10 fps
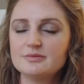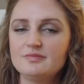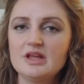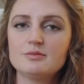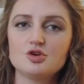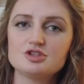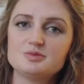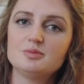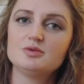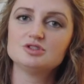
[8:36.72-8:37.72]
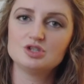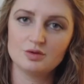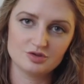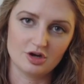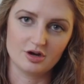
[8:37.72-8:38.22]
something most people
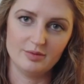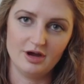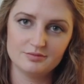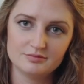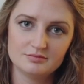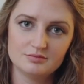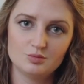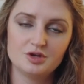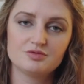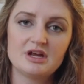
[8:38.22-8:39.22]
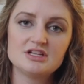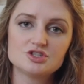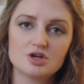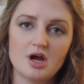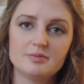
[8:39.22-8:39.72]
don't talk about. When rates
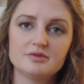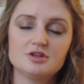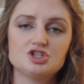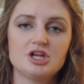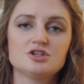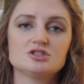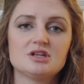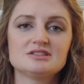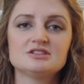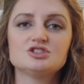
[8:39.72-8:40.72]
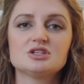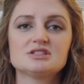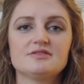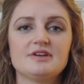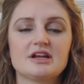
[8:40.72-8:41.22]
drop, the change doesn't
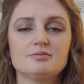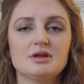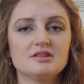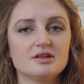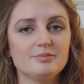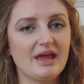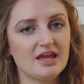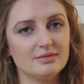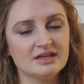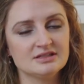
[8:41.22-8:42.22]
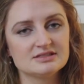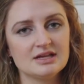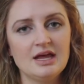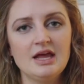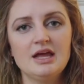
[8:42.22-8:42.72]
just affect monthly payments,
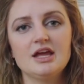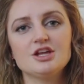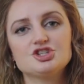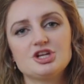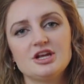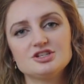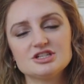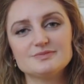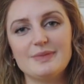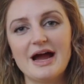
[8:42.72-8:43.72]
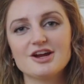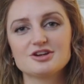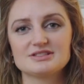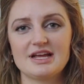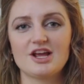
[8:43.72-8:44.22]
it changes
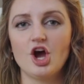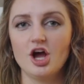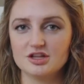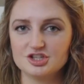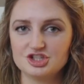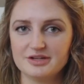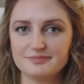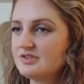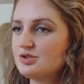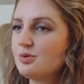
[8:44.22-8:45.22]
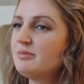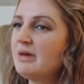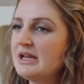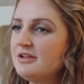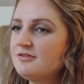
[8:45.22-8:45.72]
buyer psychology. So when
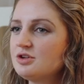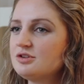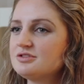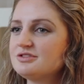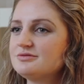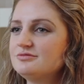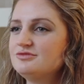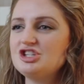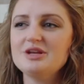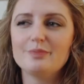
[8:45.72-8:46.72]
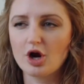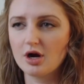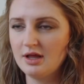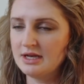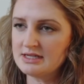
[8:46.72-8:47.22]
money feels cheaper
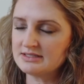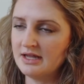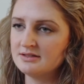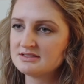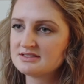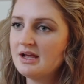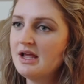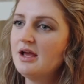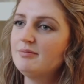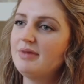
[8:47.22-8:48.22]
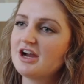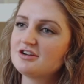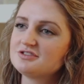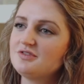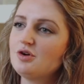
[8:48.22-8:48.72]
in a sense,
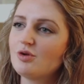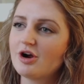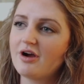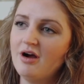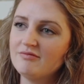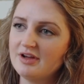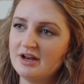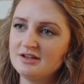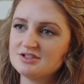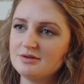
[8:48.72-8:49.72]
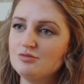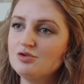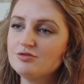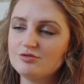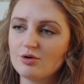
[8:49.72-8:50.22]
buyers feel more confident to
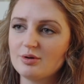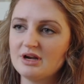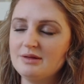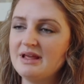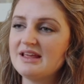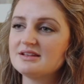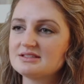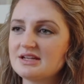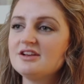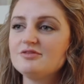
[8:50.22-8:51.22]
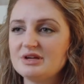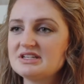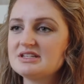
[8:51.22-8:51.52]
move forward and make this kind of big